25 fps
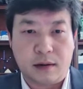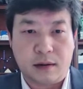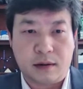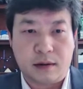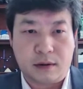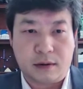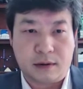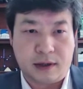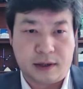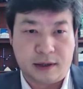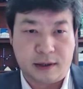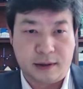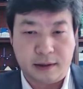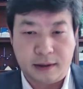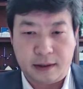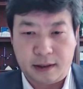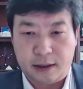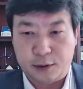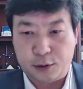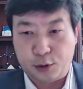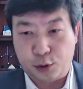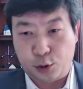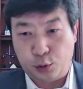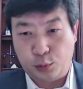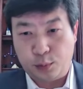Okay, I
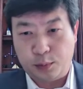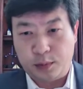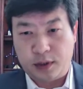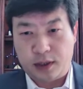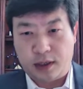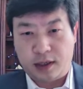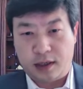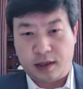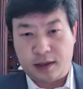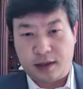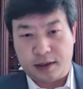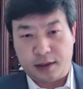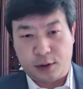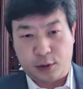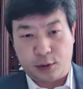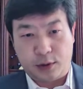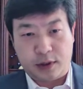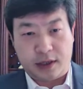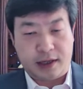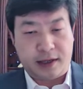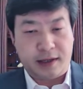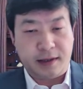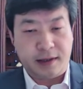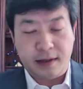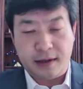assumed it's
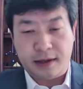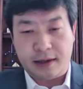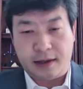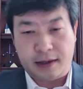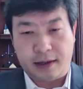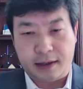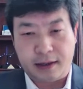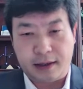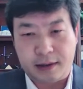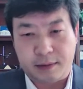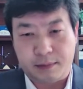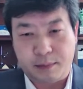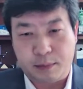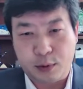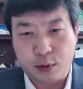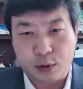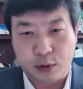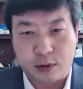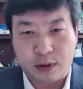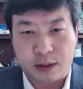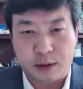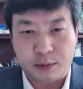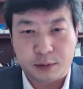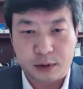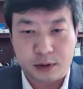okay, so
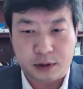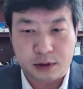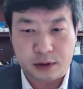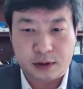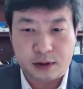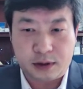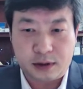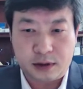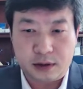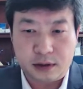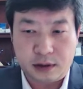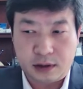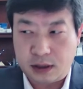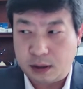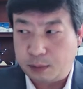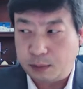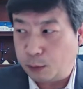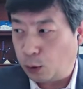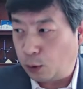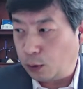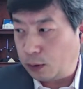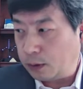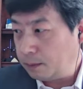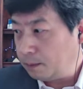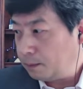I will just keep
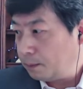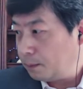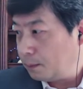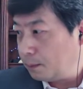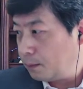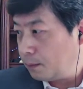going.